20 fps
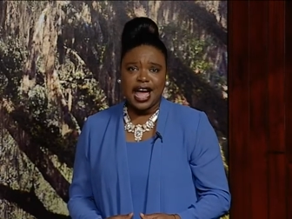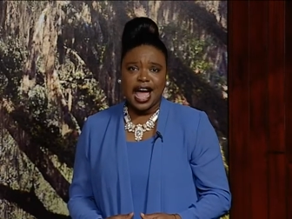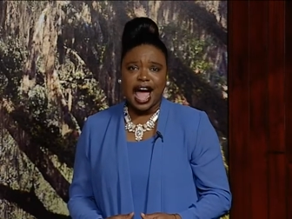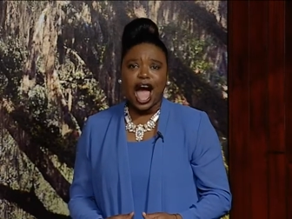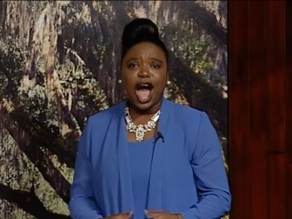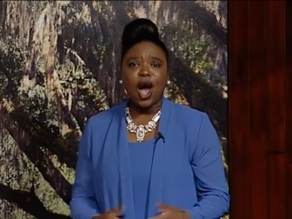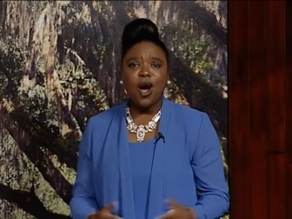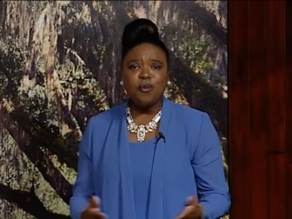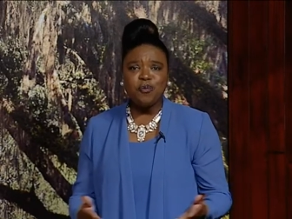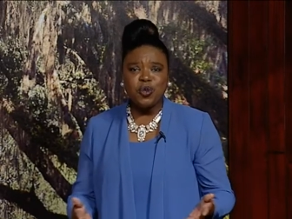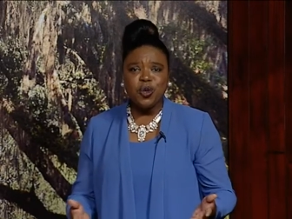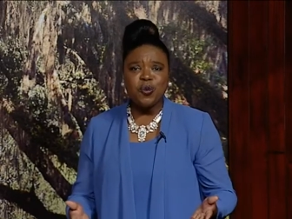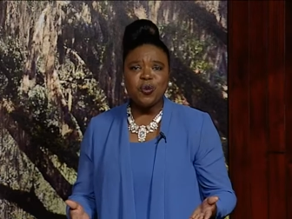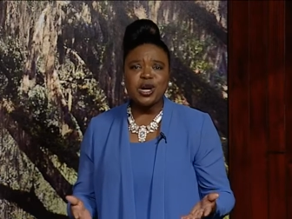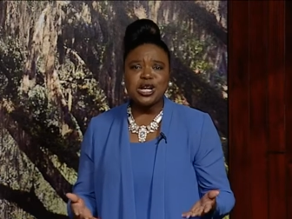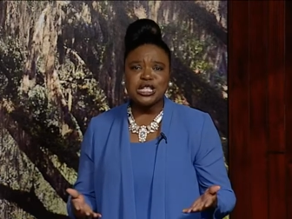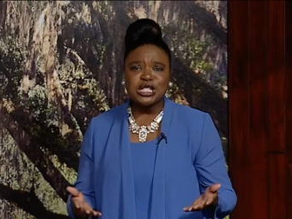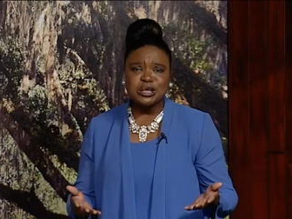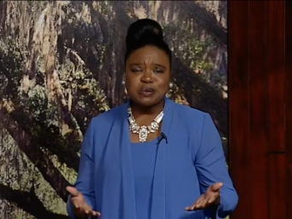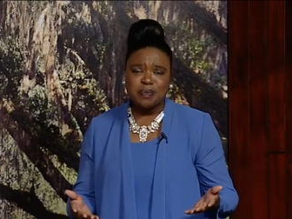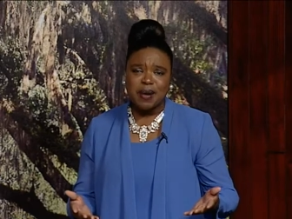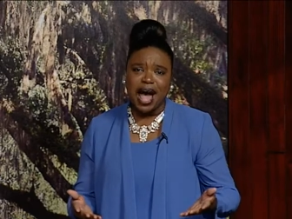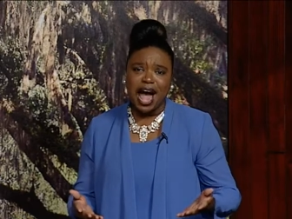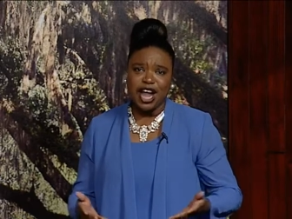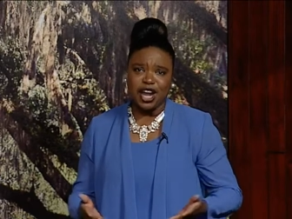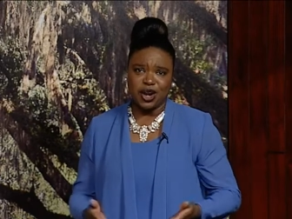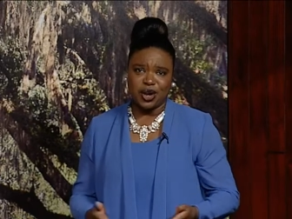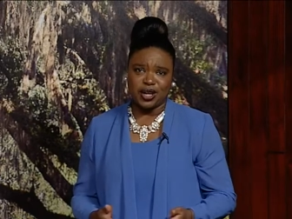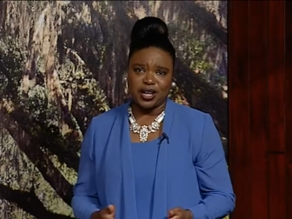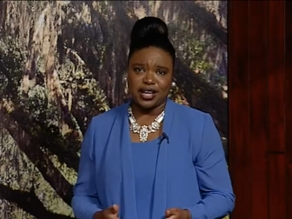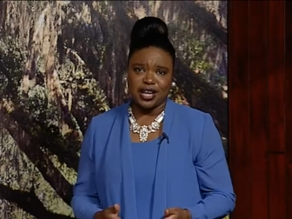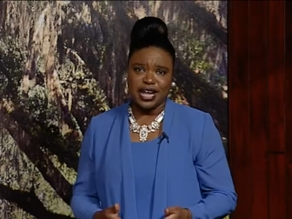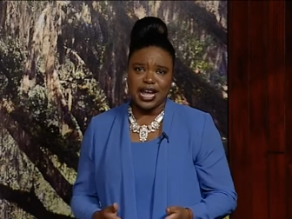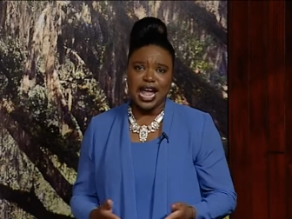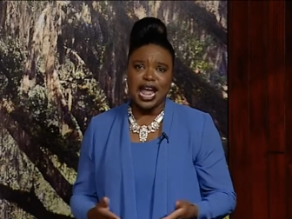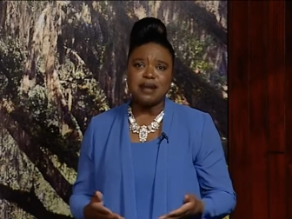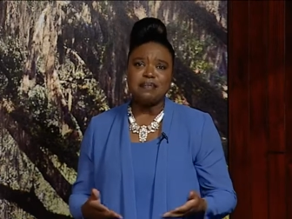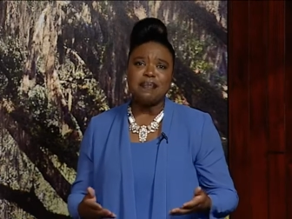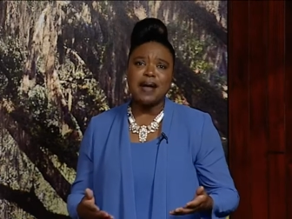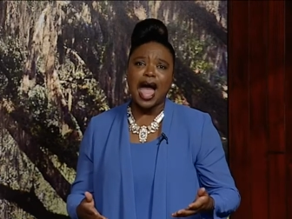I hope you were inspired,
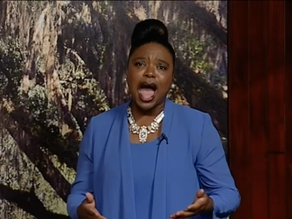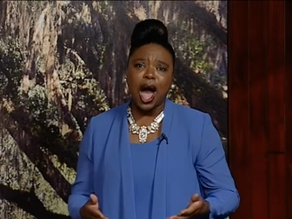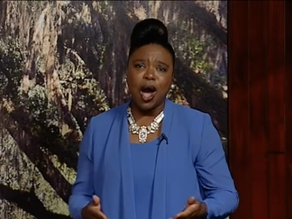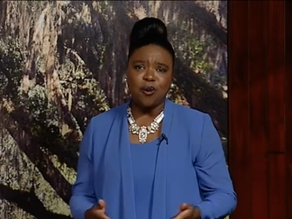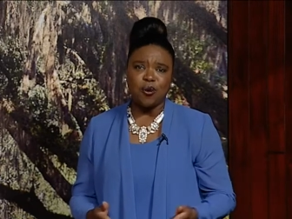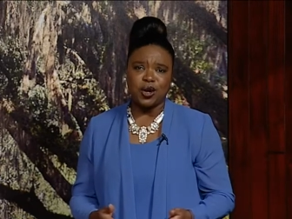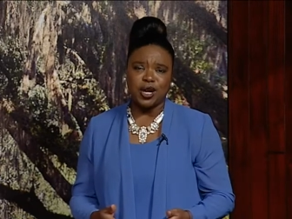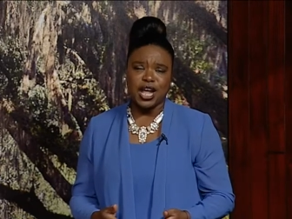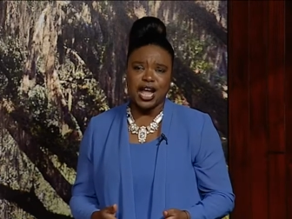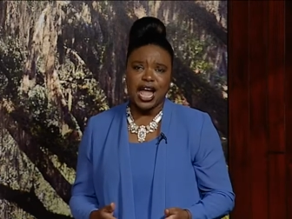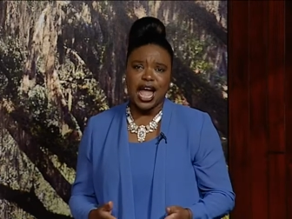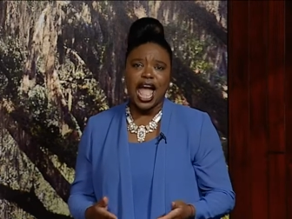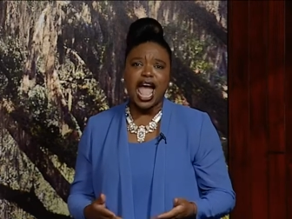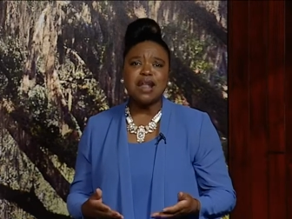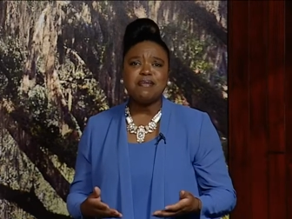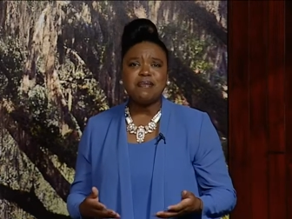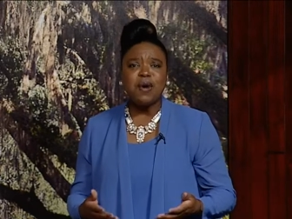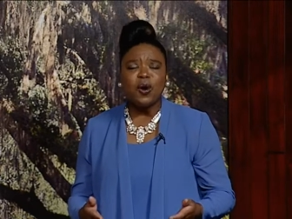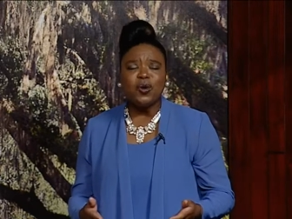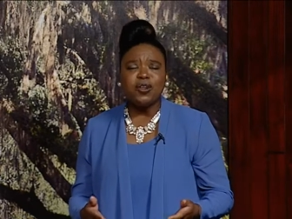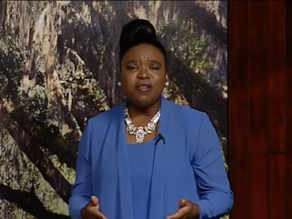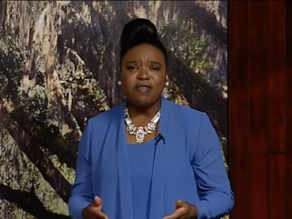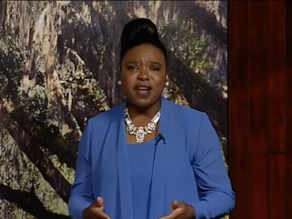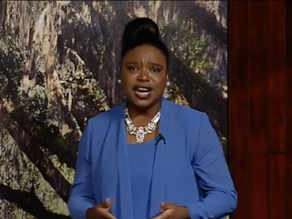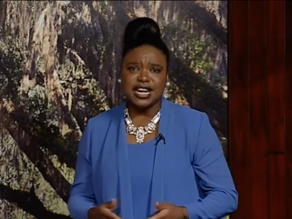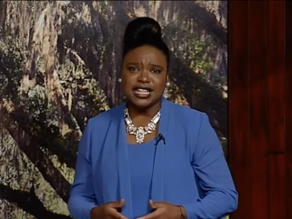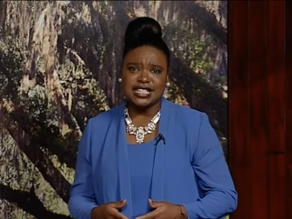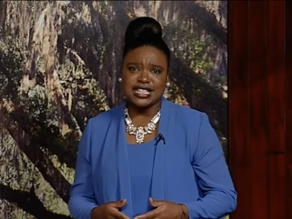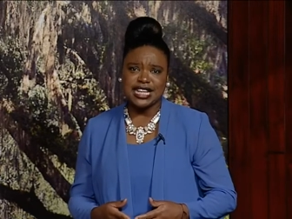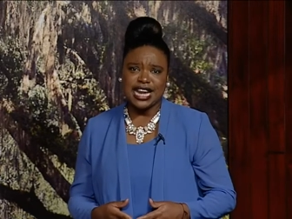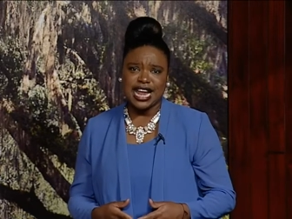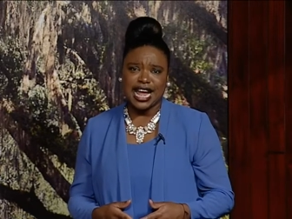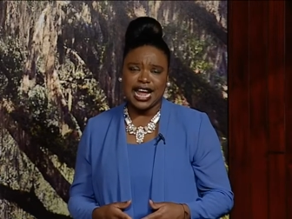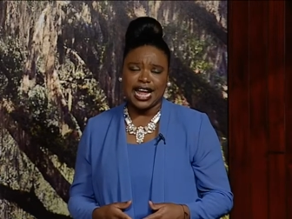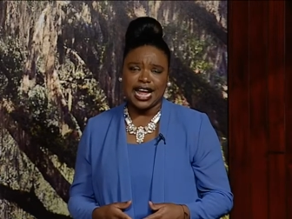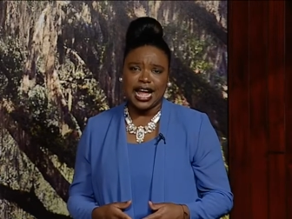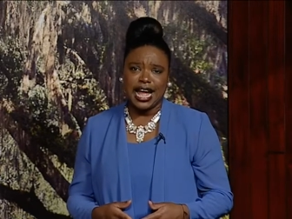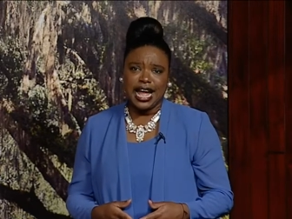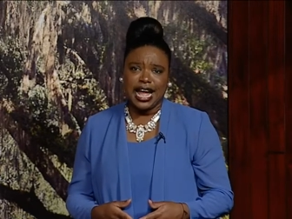empowered, and motivated today.